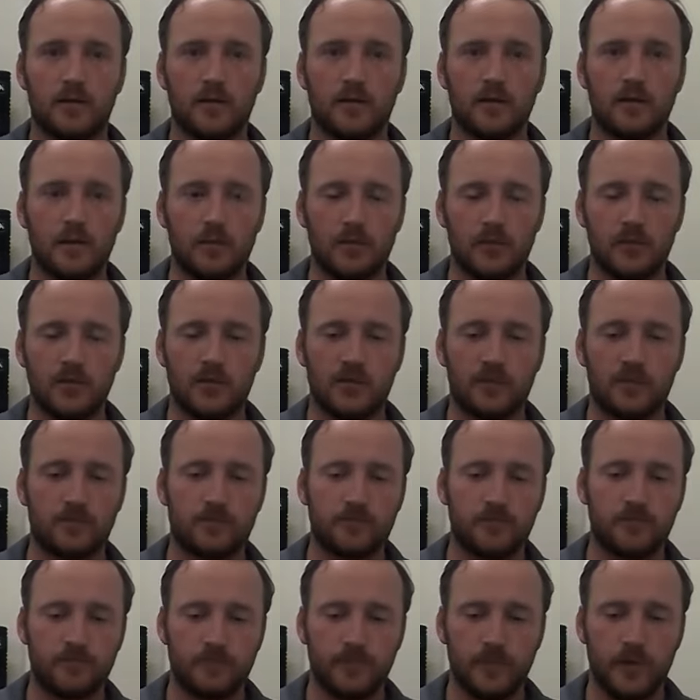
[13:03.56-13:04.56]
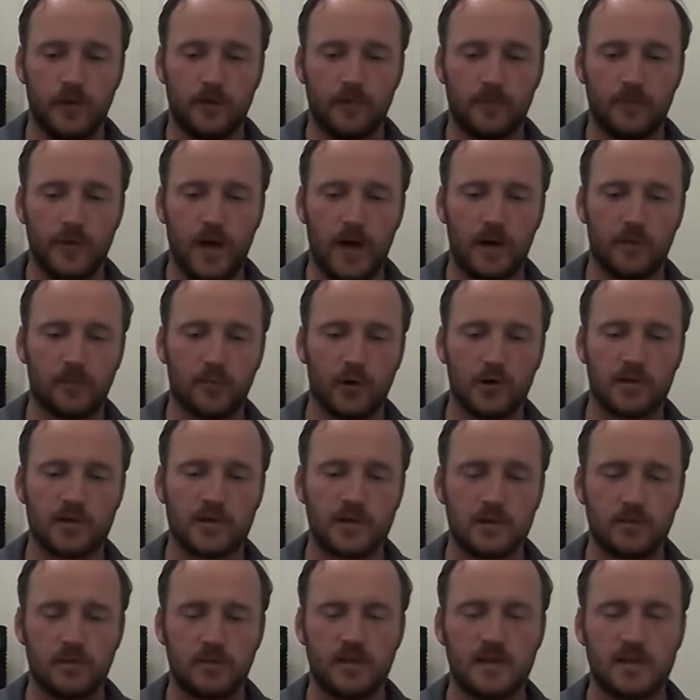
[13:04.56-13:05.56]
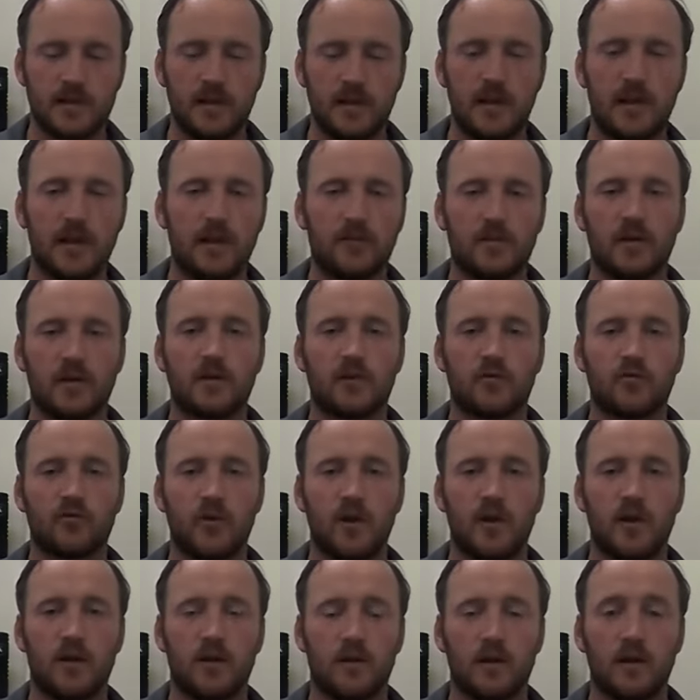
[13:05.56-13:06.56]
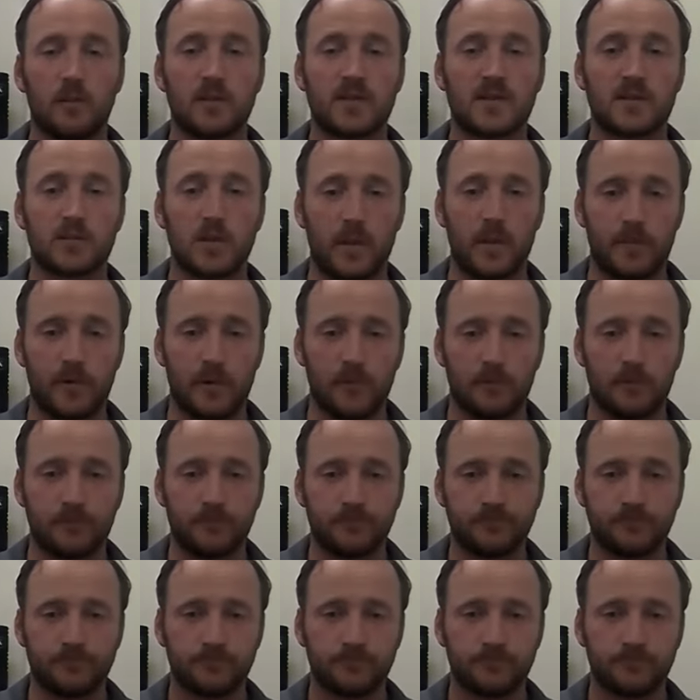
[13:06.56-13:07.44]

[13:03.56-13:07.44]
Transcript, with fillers: there was fag butts and bits of leaves on the street and I was sweeping them.